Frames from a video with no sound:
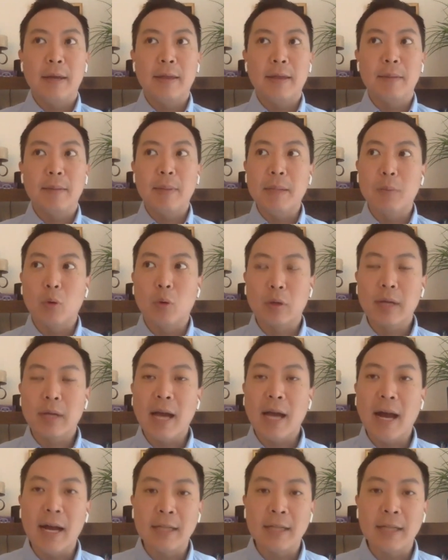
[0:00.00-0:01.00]
think people are
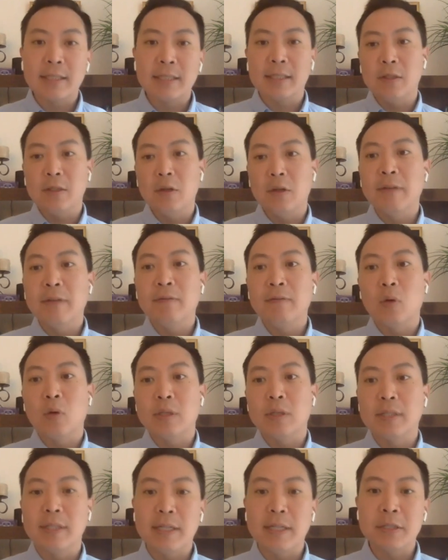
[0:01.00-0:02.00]
constantly looking
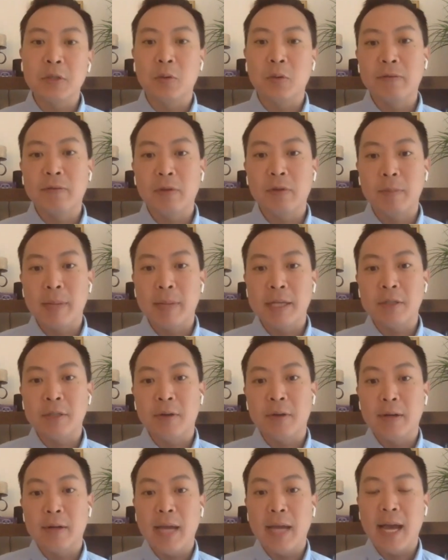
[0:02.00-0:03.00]
for is additional
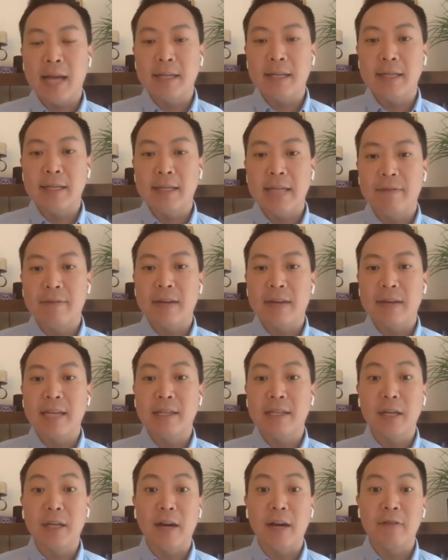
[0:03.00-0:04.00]
information on how to
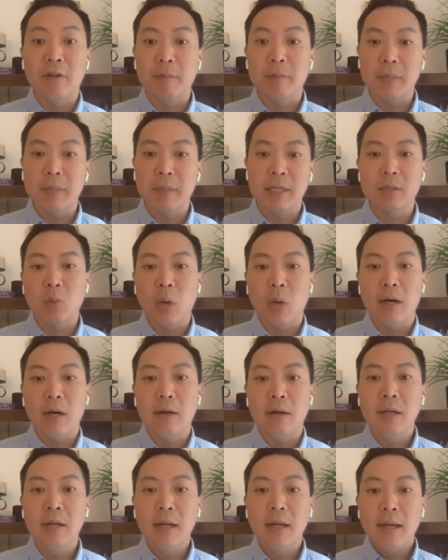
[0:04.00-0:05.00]
navigate the government as
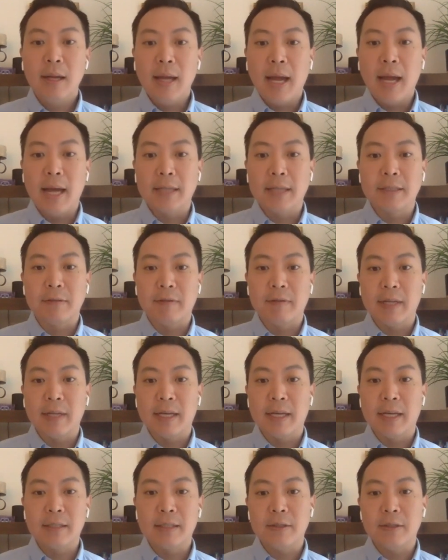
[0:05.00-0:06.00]
well as it
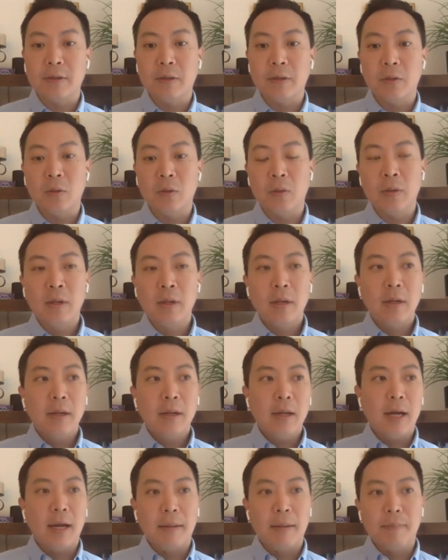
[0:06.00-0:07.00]
relates to
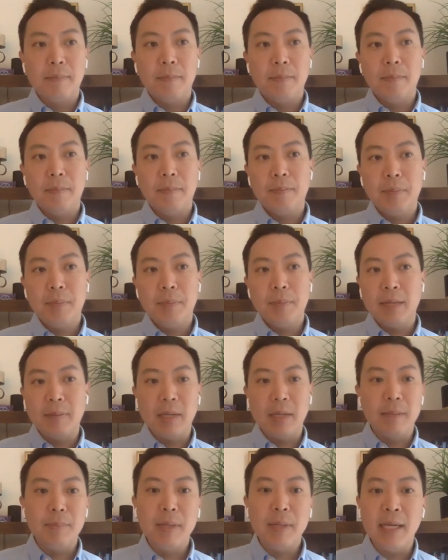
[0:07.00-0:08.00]

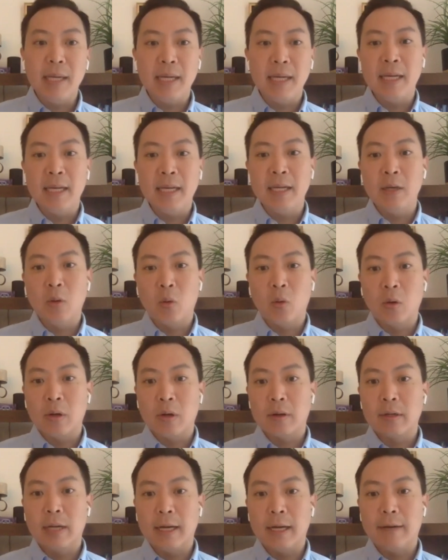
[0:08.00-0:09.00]
PPP
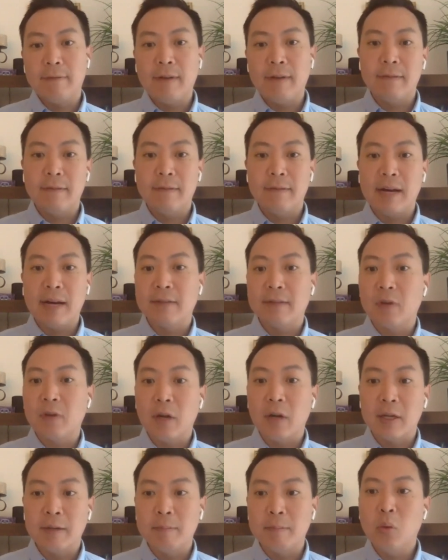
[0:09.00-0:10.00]
or filing
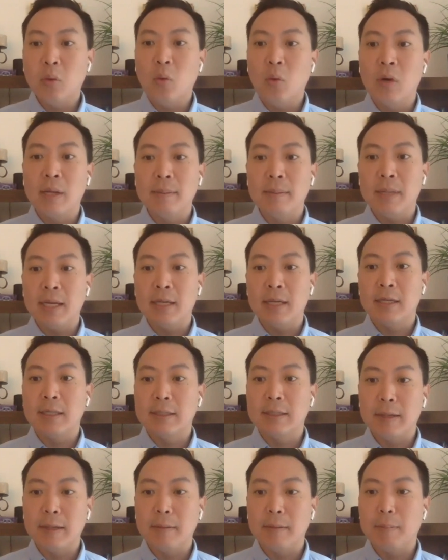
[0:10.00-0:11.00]
for unemployment.
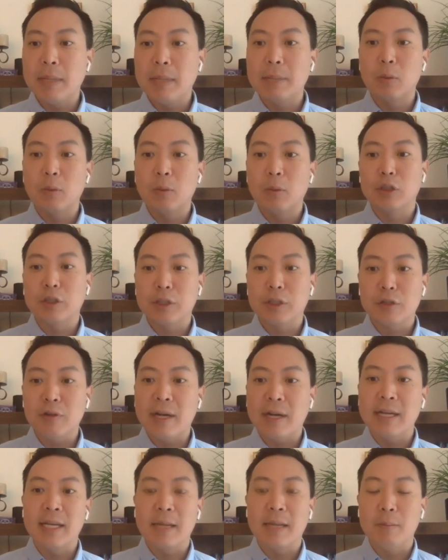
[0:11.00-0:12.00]
People are just
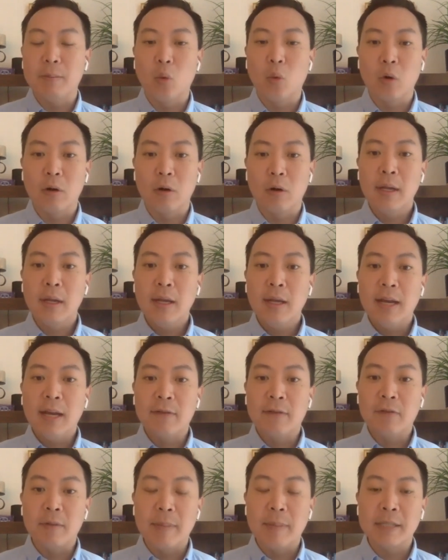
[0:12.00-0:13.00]
trying to get more
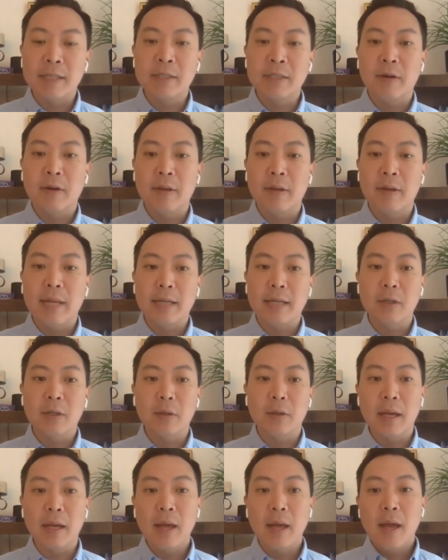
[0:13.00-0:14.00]
information on that.
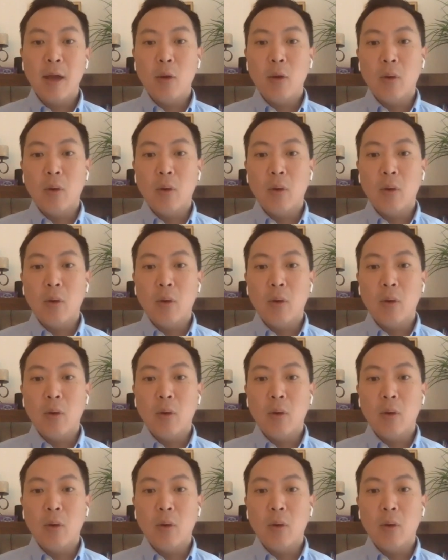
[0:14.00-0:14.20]
So like